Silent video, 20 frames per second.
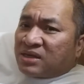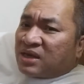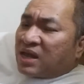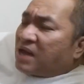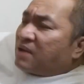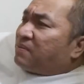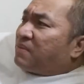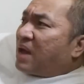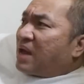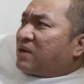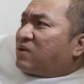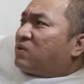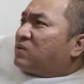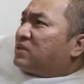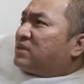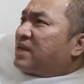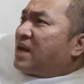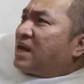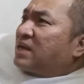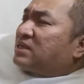Like
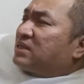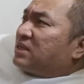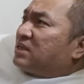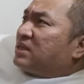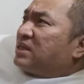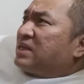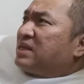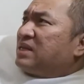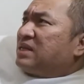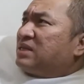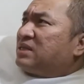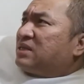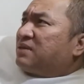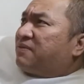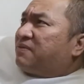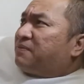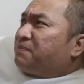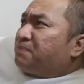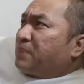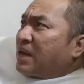Michael Jackson, he's
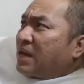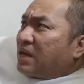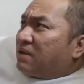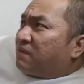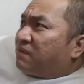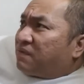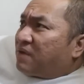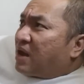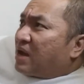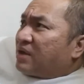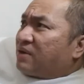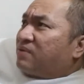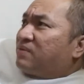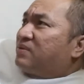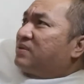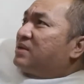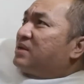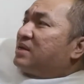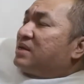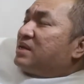a pedophile.
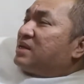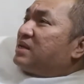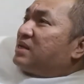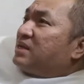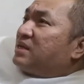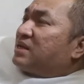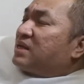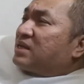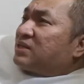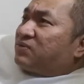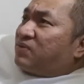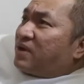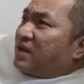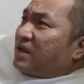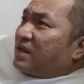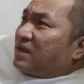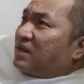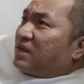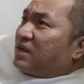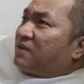That's why
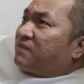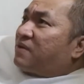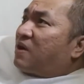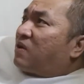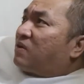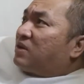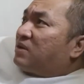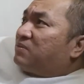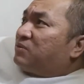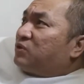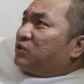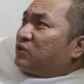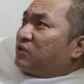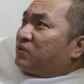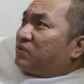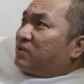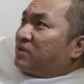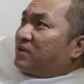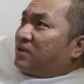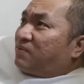he love all them
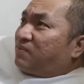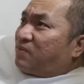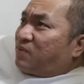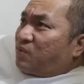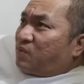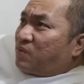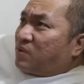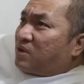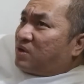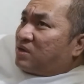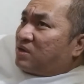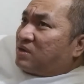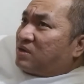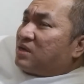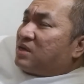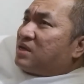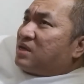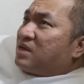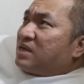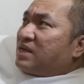children of the world.
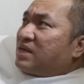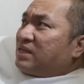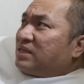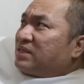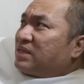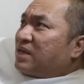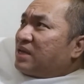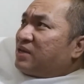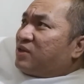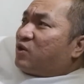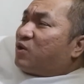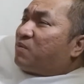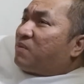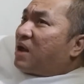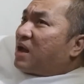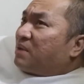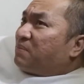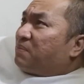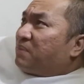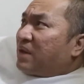He say, you're
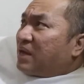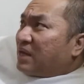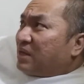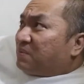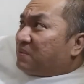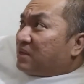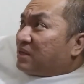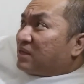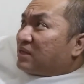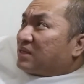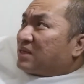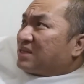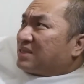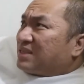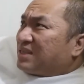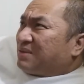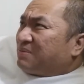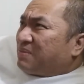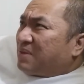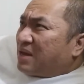my baby.
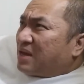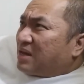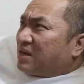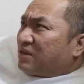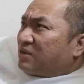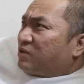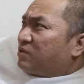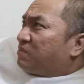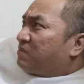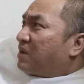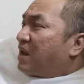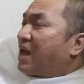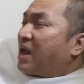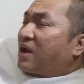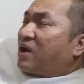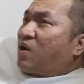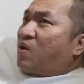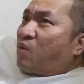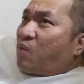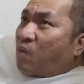Doesn't matter you
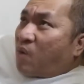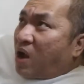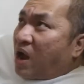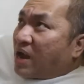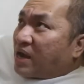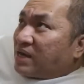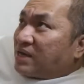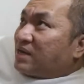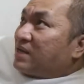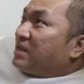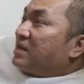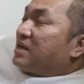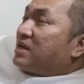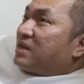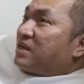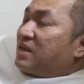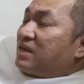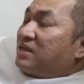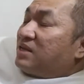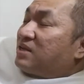black or white.
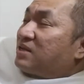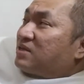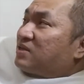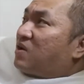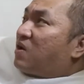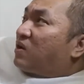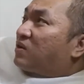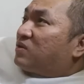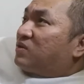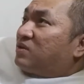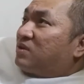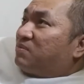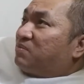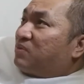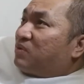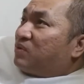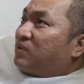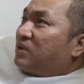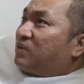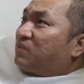He need to talk to the
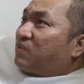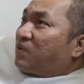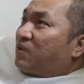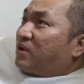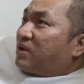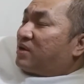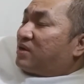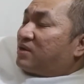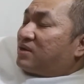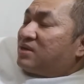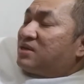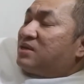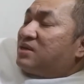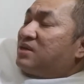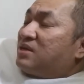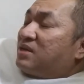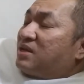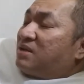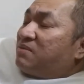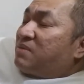booty warrior.
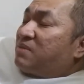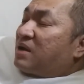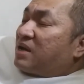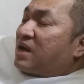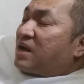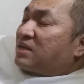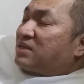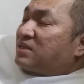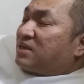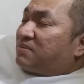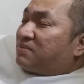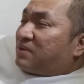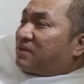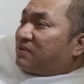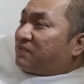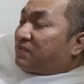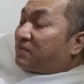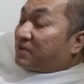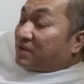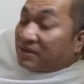They might got
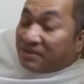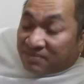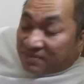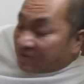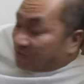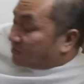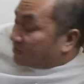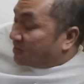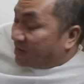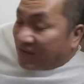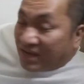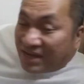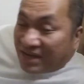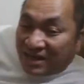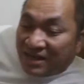something for him. Okay.